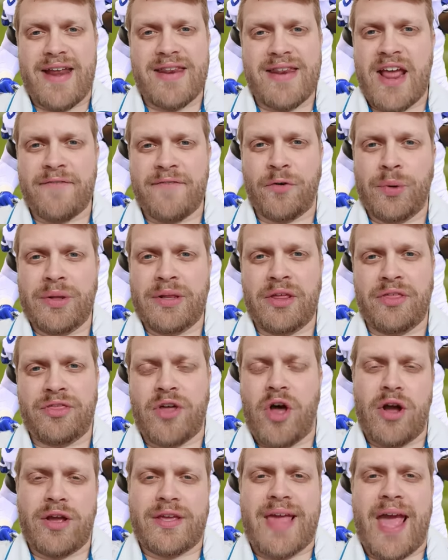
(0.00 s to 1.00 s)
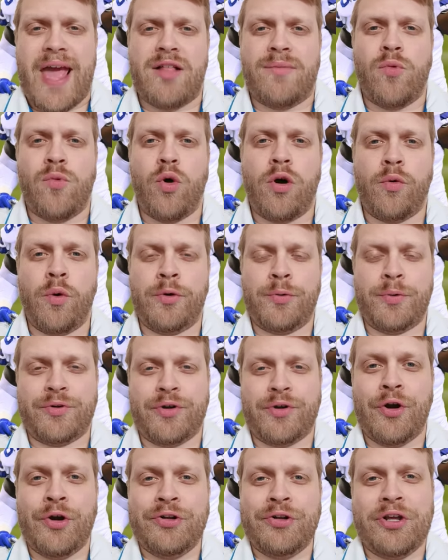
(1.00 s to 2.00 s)
I never really thought Gallimore would
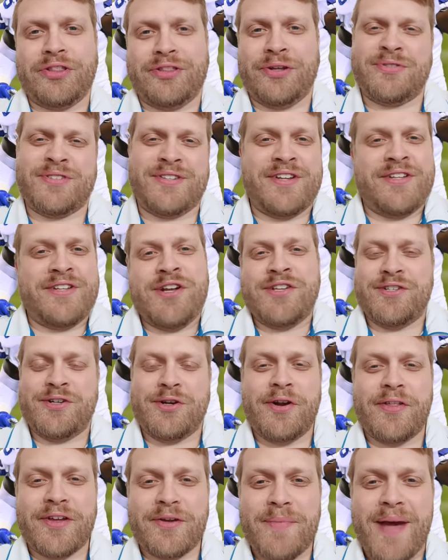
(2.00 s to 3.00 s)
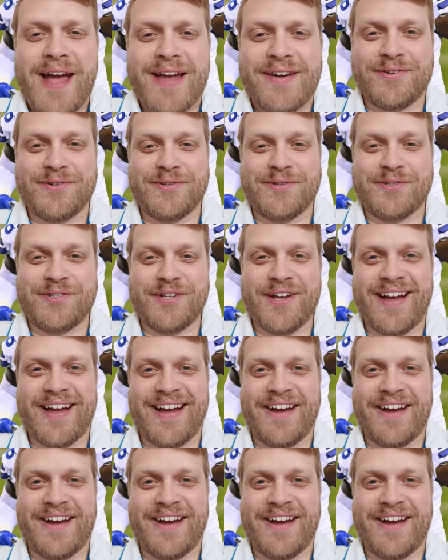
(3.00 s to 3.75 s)
return. I thought there's a chance to go to the Commanders.